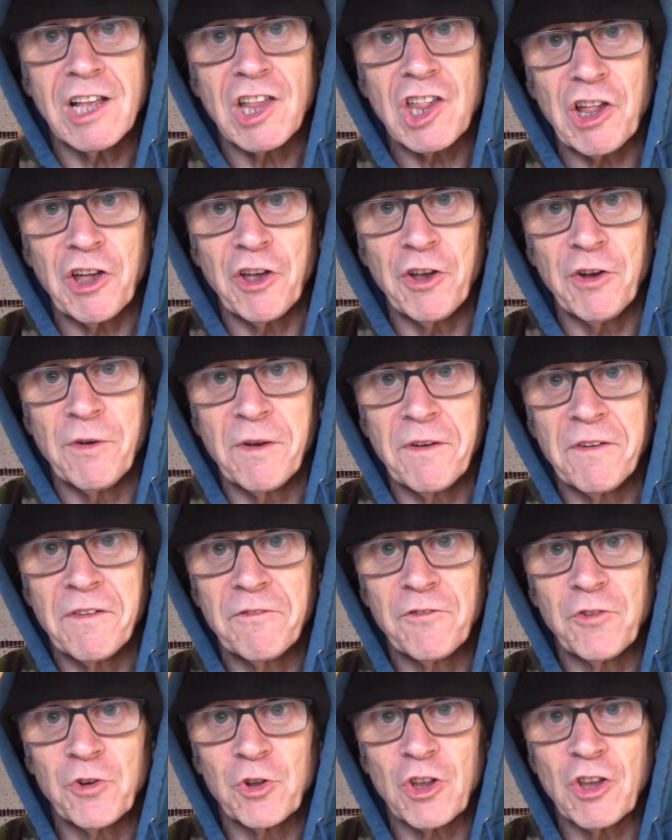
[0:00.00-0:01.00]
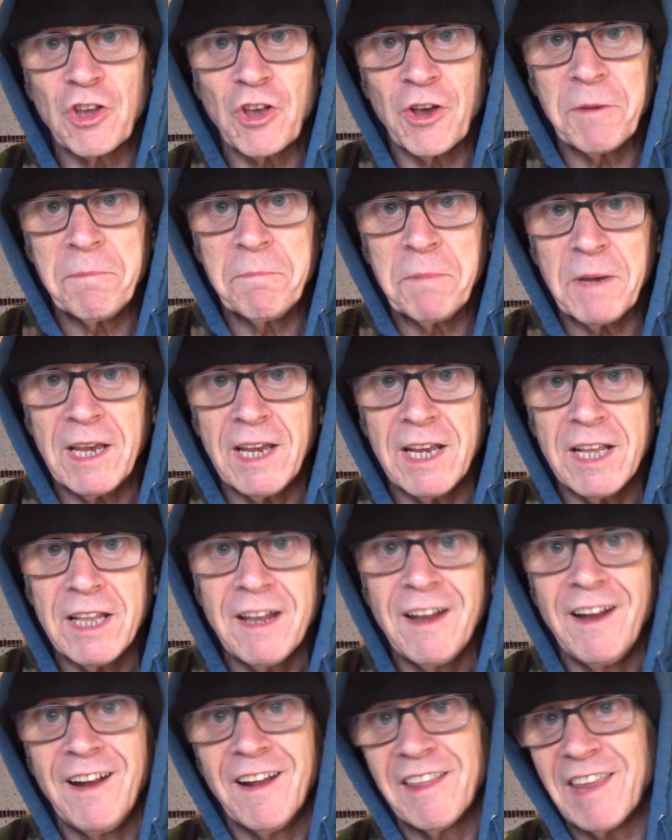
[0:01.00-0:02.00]
So for the time being,
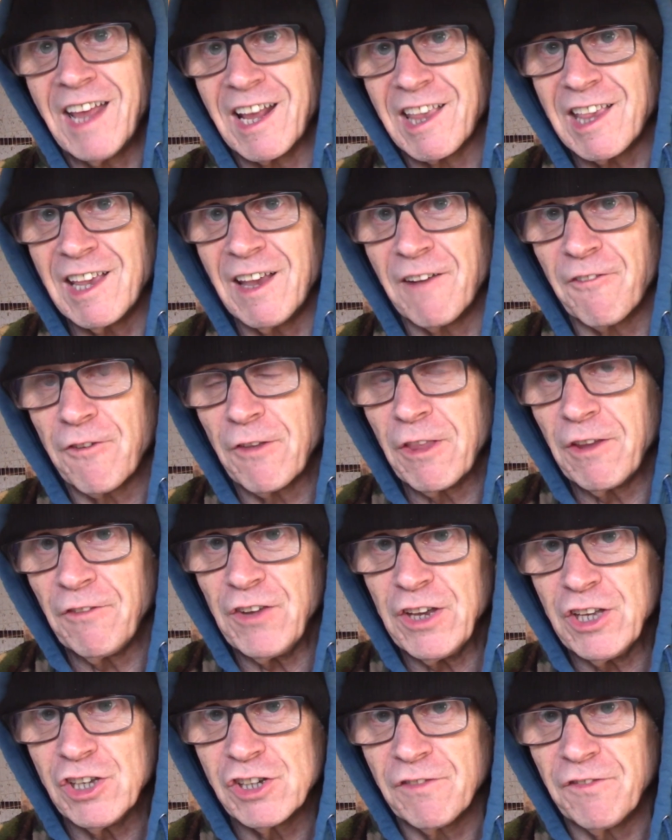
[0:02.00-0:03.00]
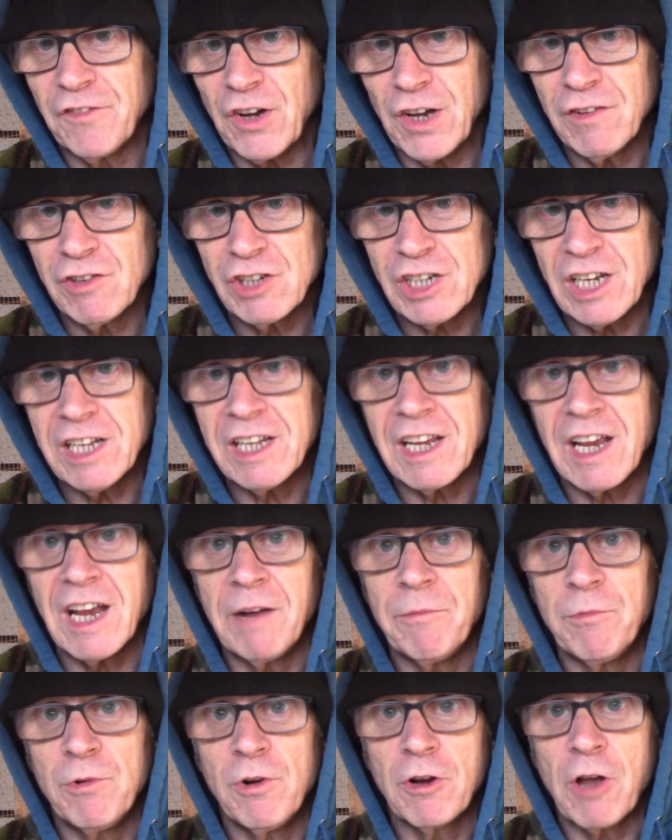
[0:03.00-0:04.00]
that's it from the Finch and Fife shed,
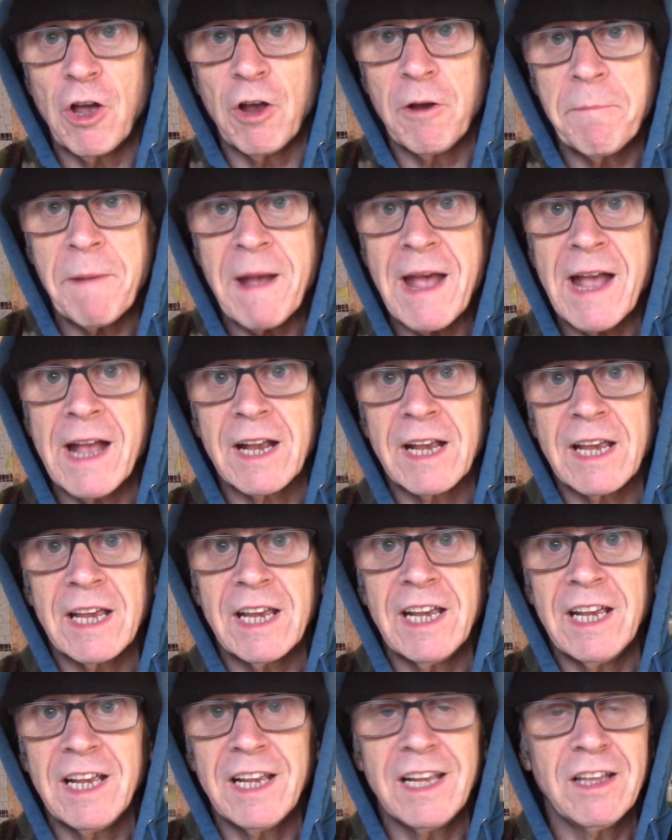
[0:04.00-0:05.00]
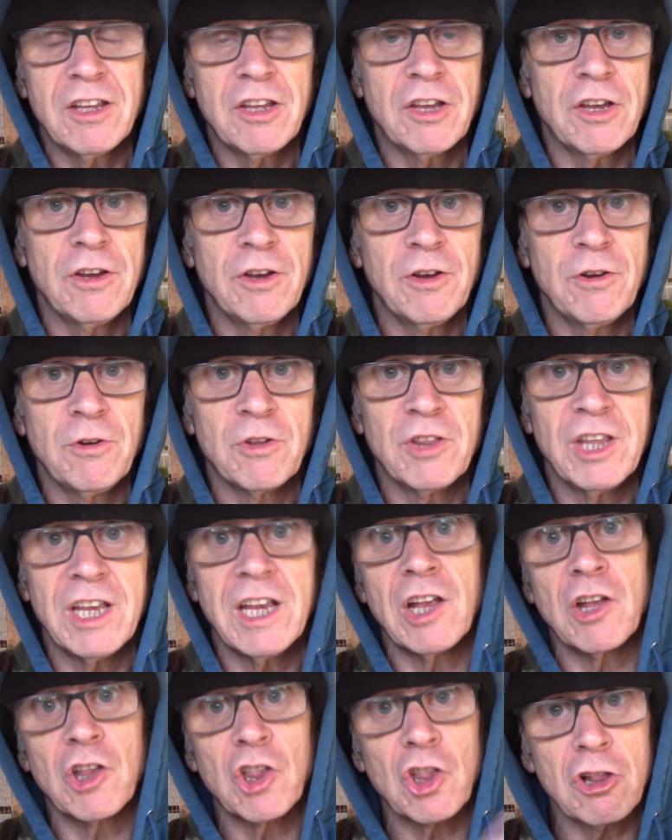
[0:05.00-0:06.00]
and we'll go back into
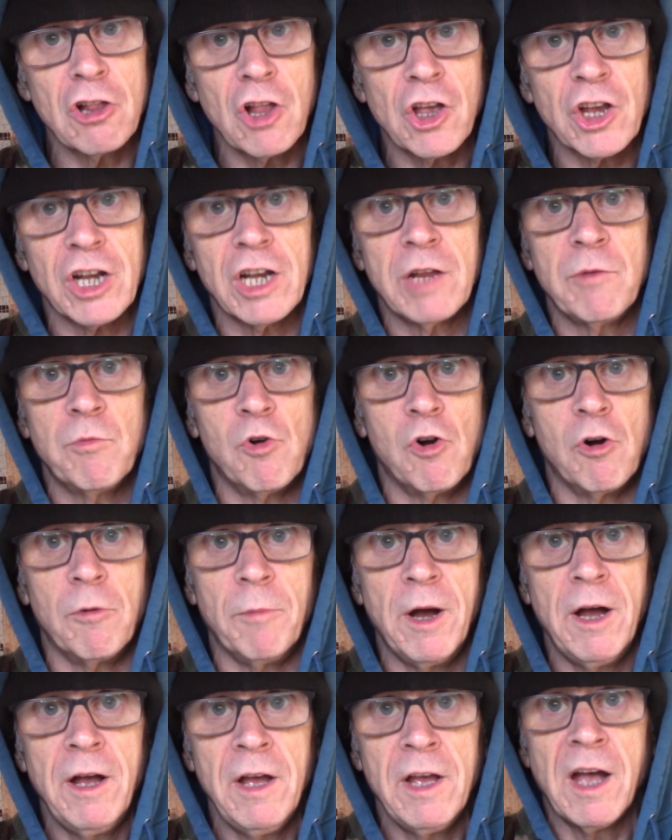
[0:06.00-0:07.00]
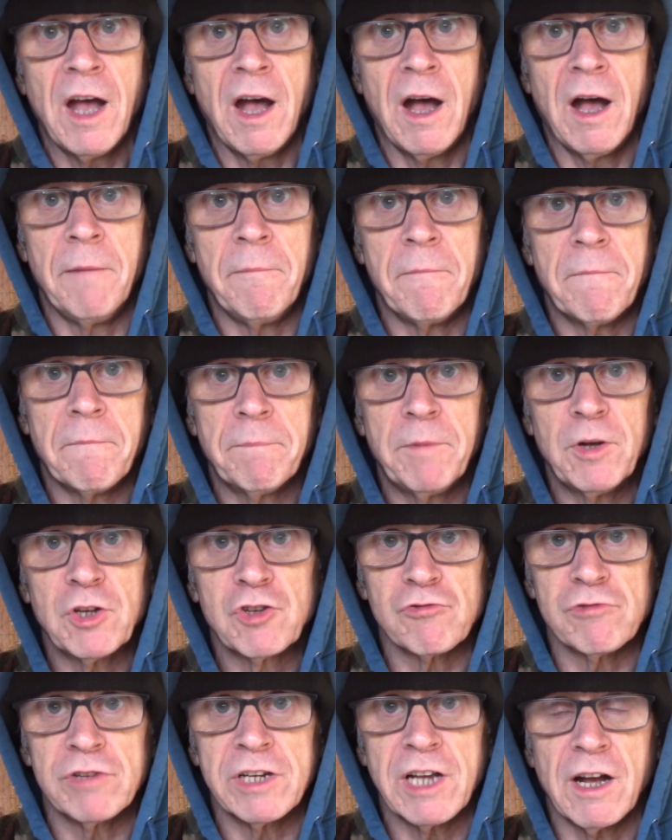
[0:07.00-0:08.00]
the slightly warmer
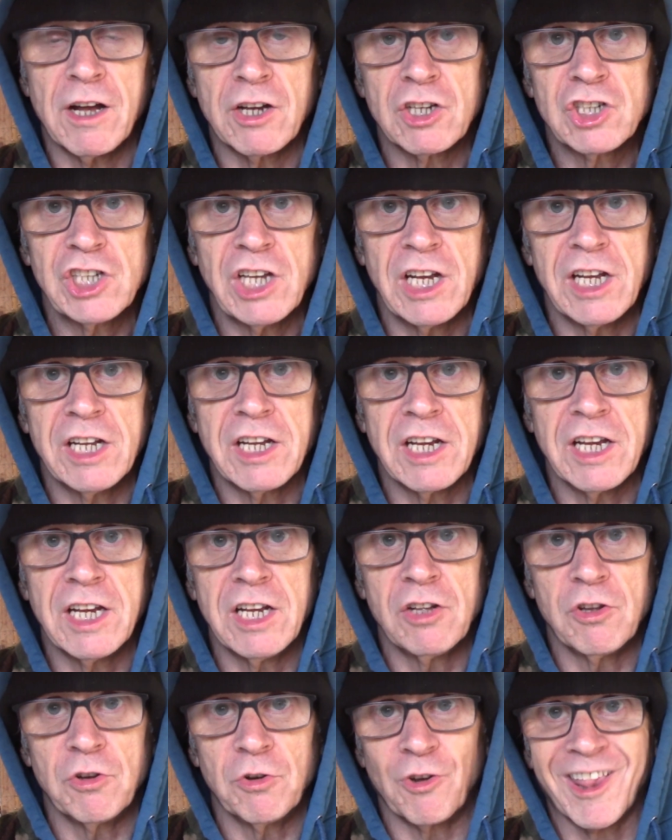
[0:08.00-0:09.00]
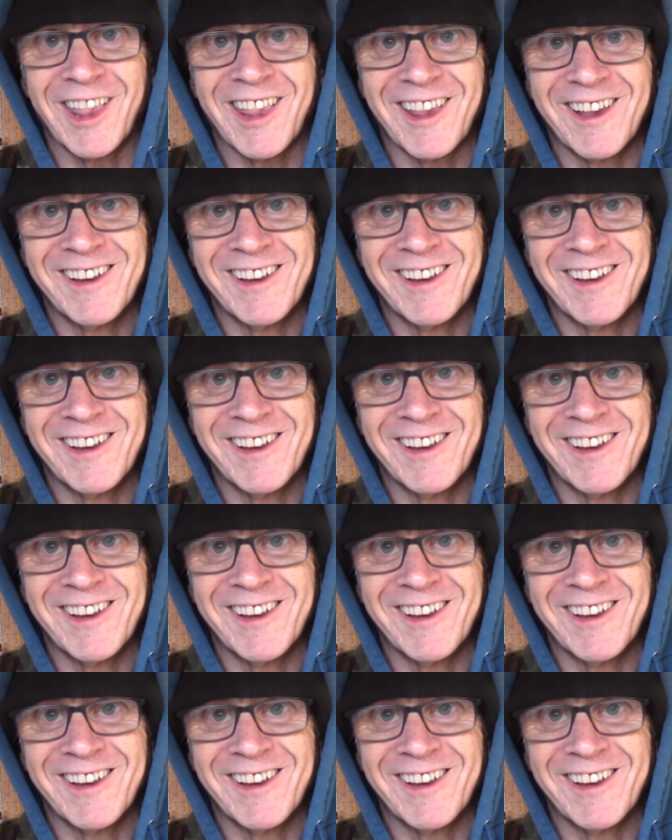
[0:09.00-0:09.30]
Budgerigar shed indoors.